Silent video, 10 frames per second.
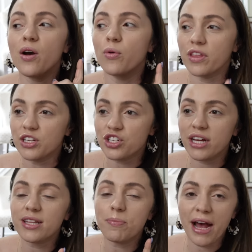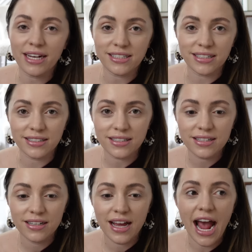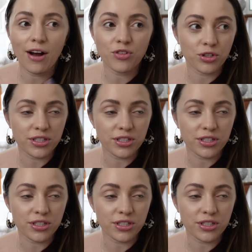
with each day that passes after